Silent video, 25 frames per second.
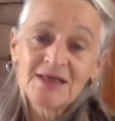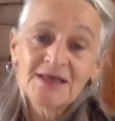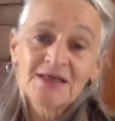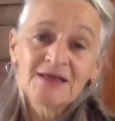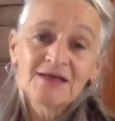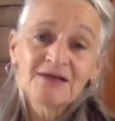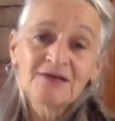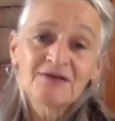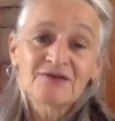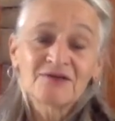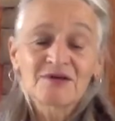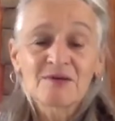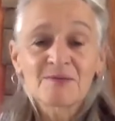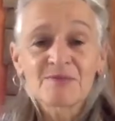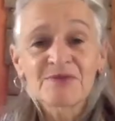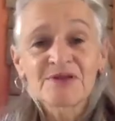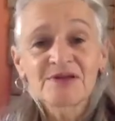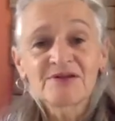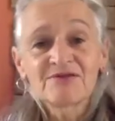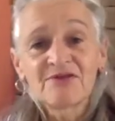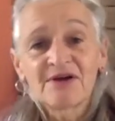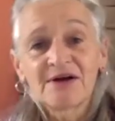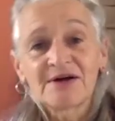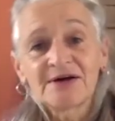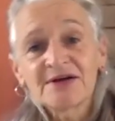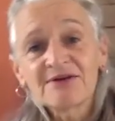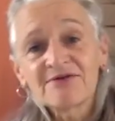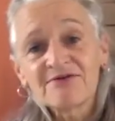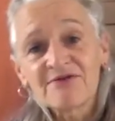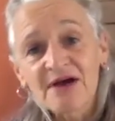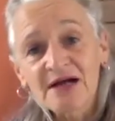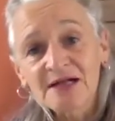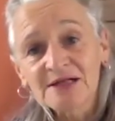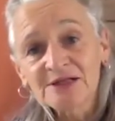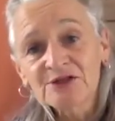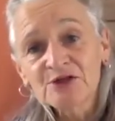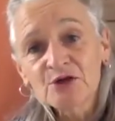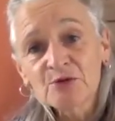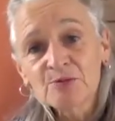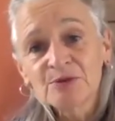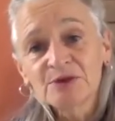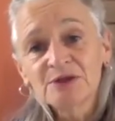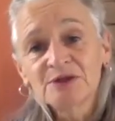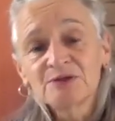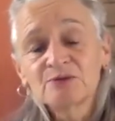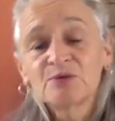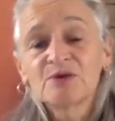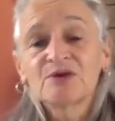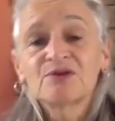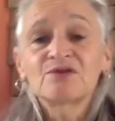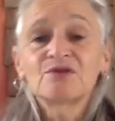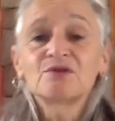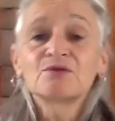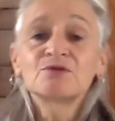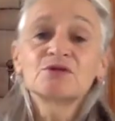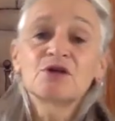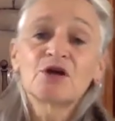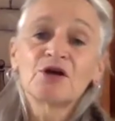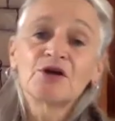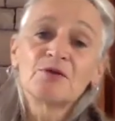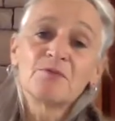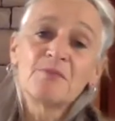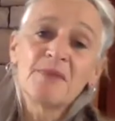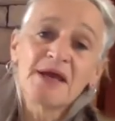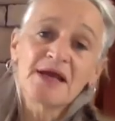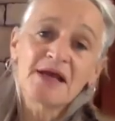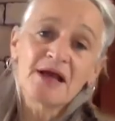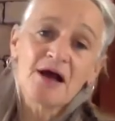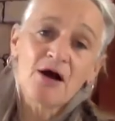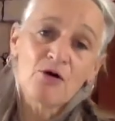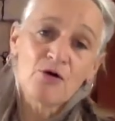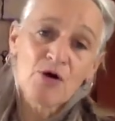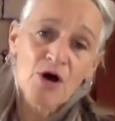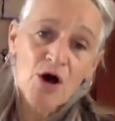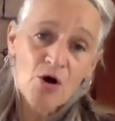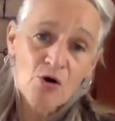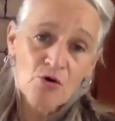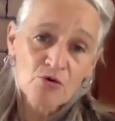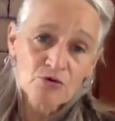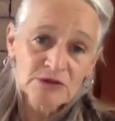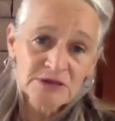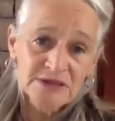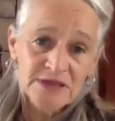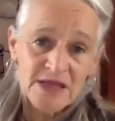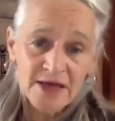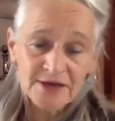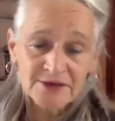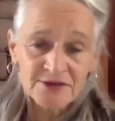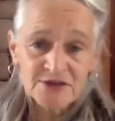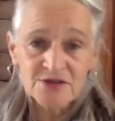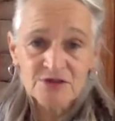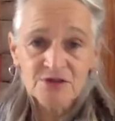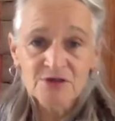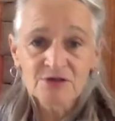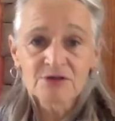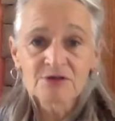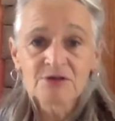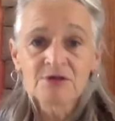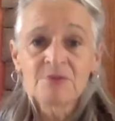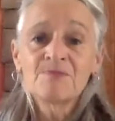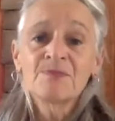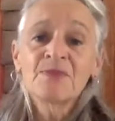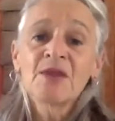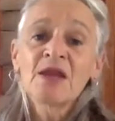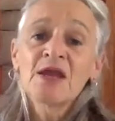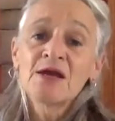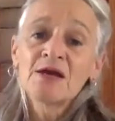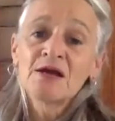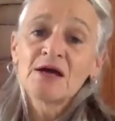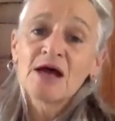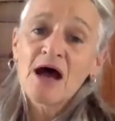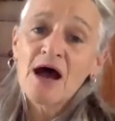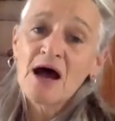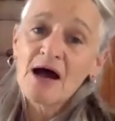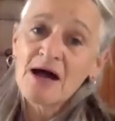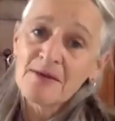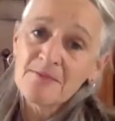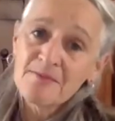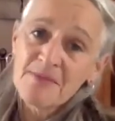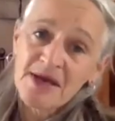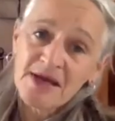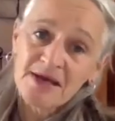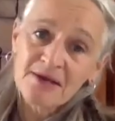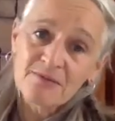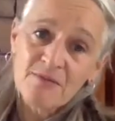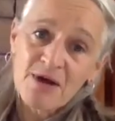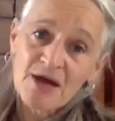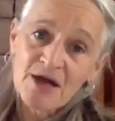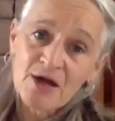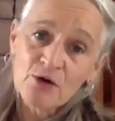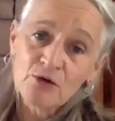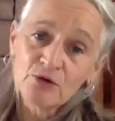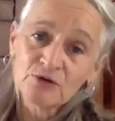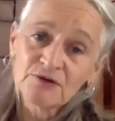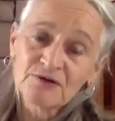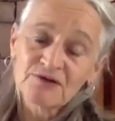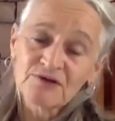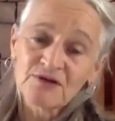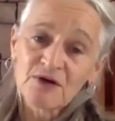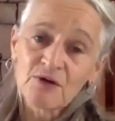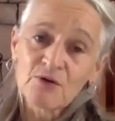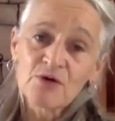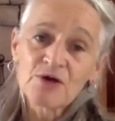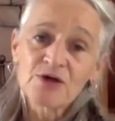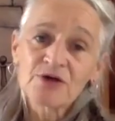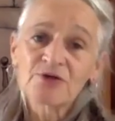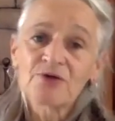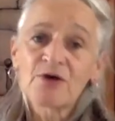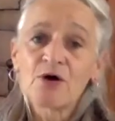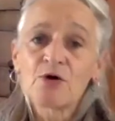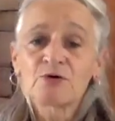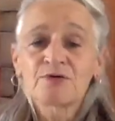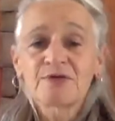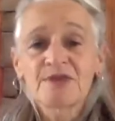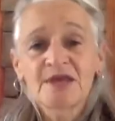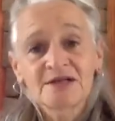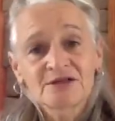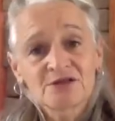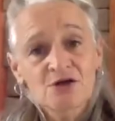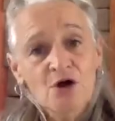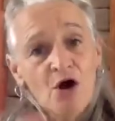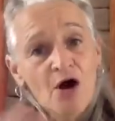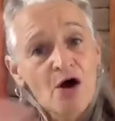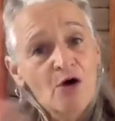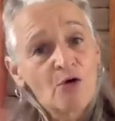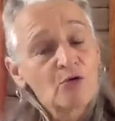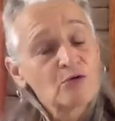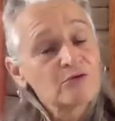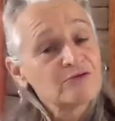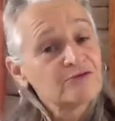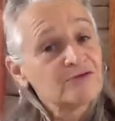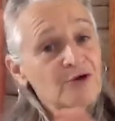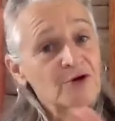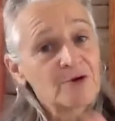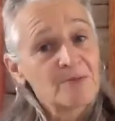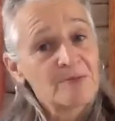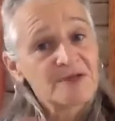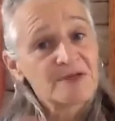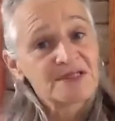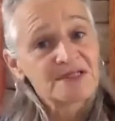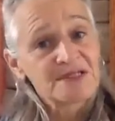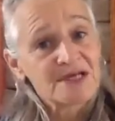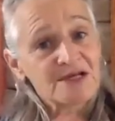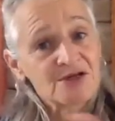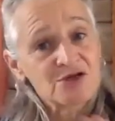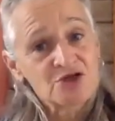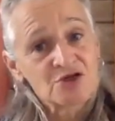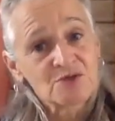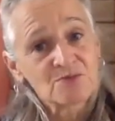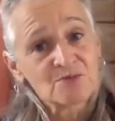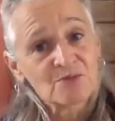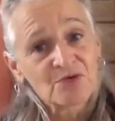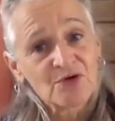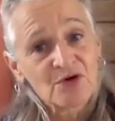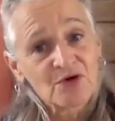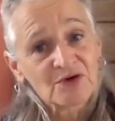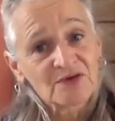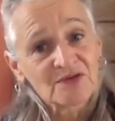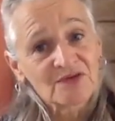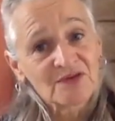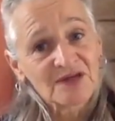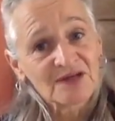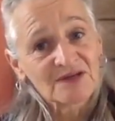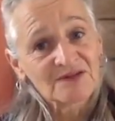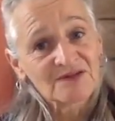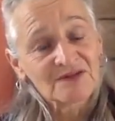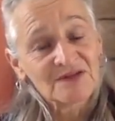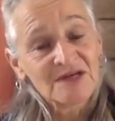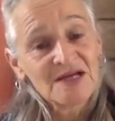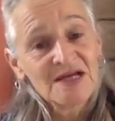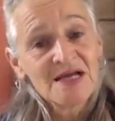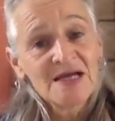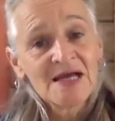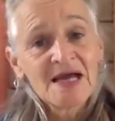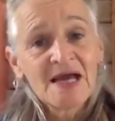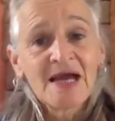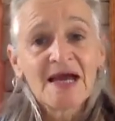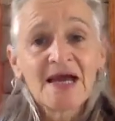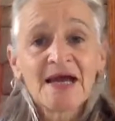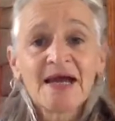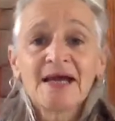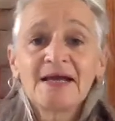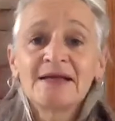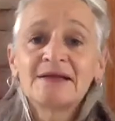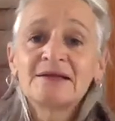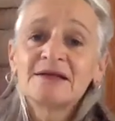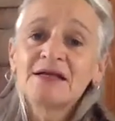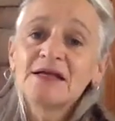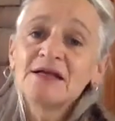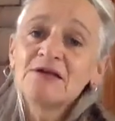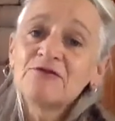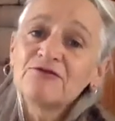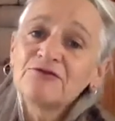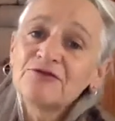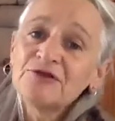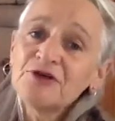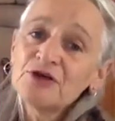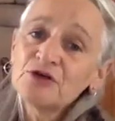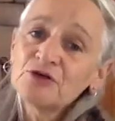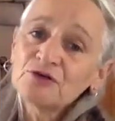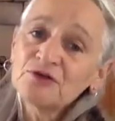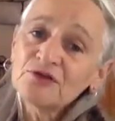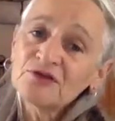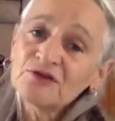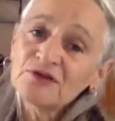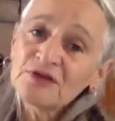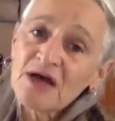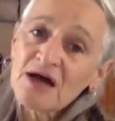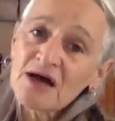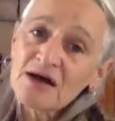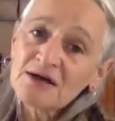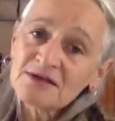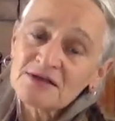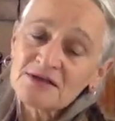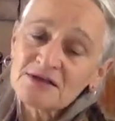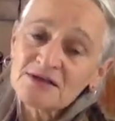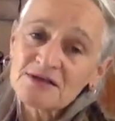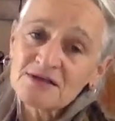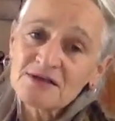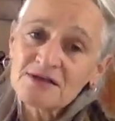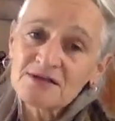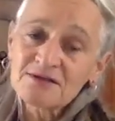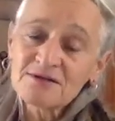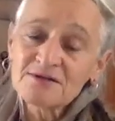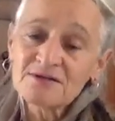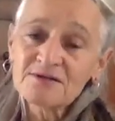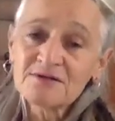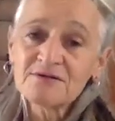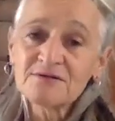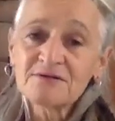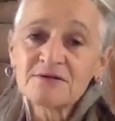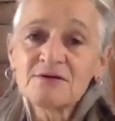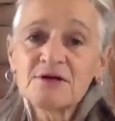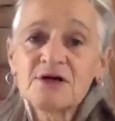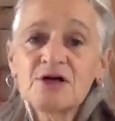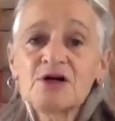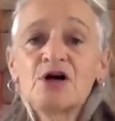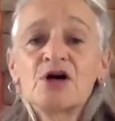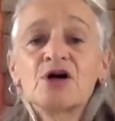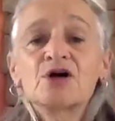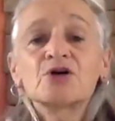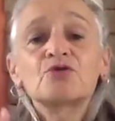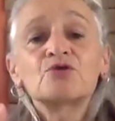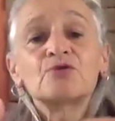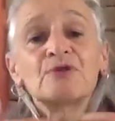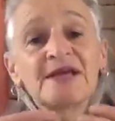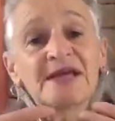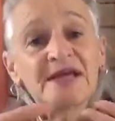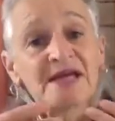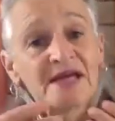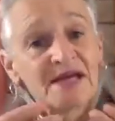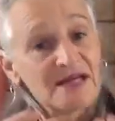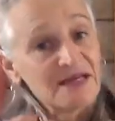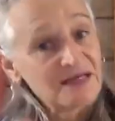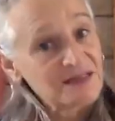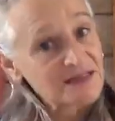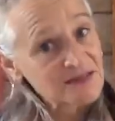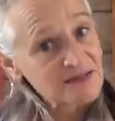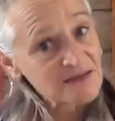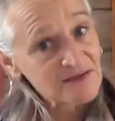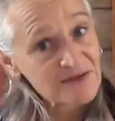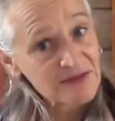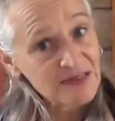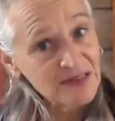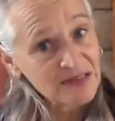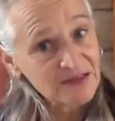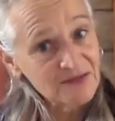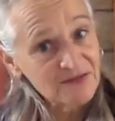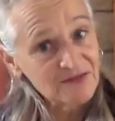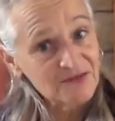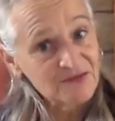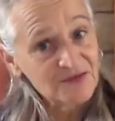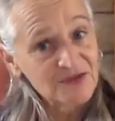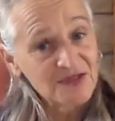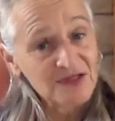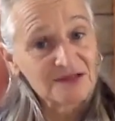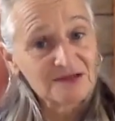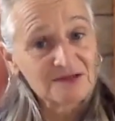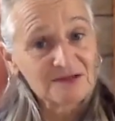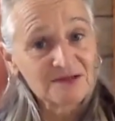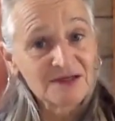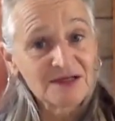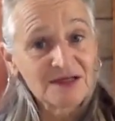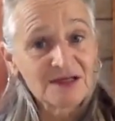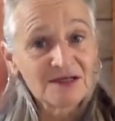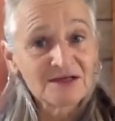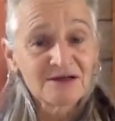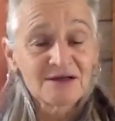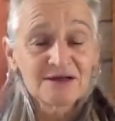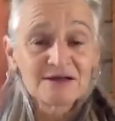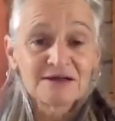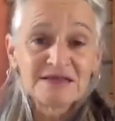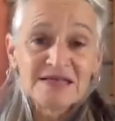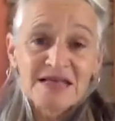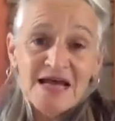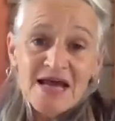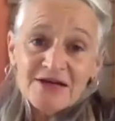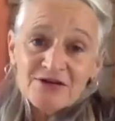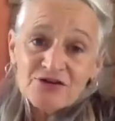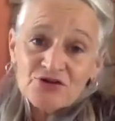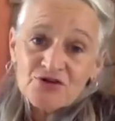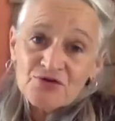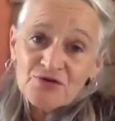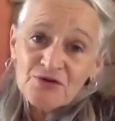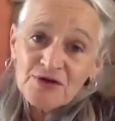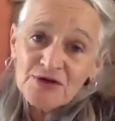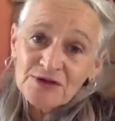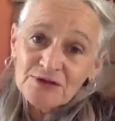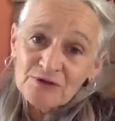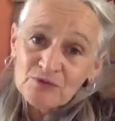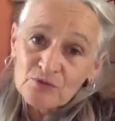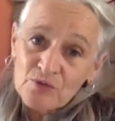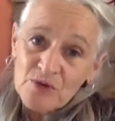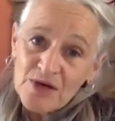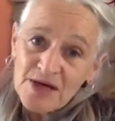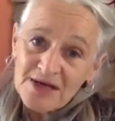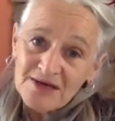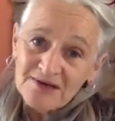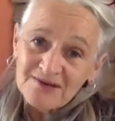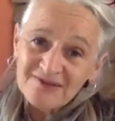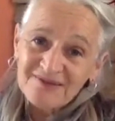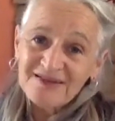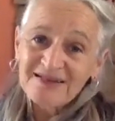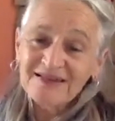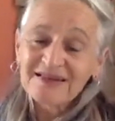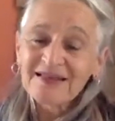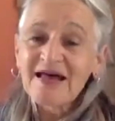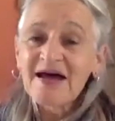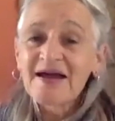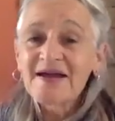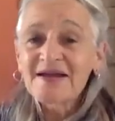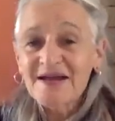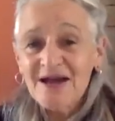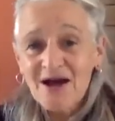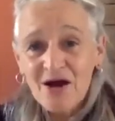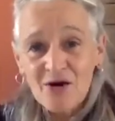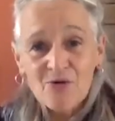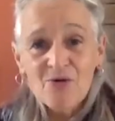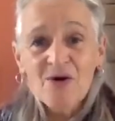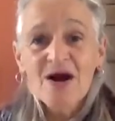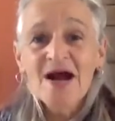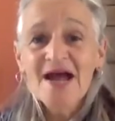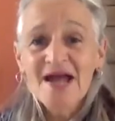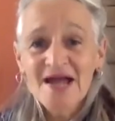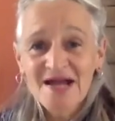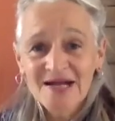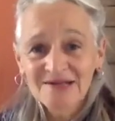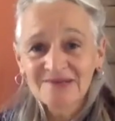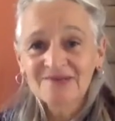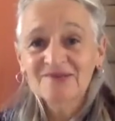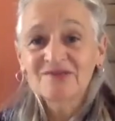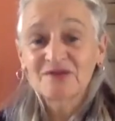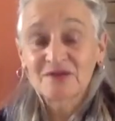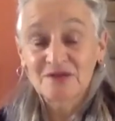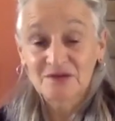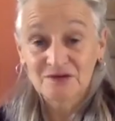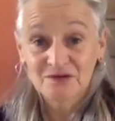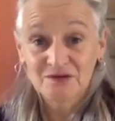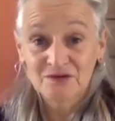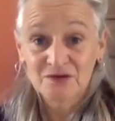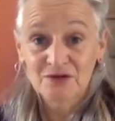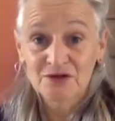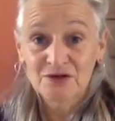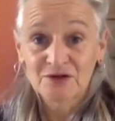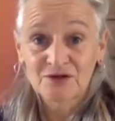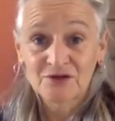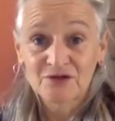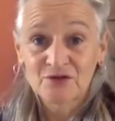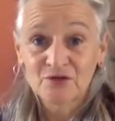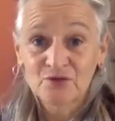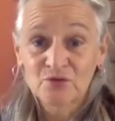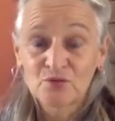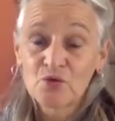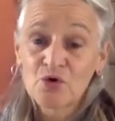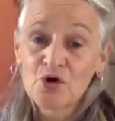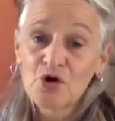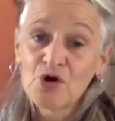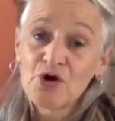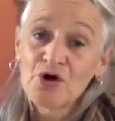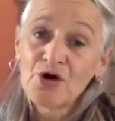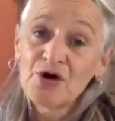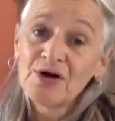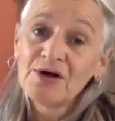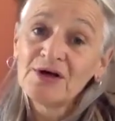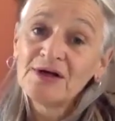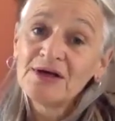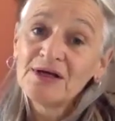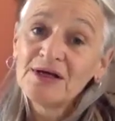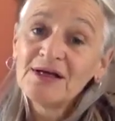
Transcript: is something very valuable. We're soon gonna make our own natto. I make my own sauerkraut, that whole fermentation process. And if you start to create things in a natural way, like our ancestors were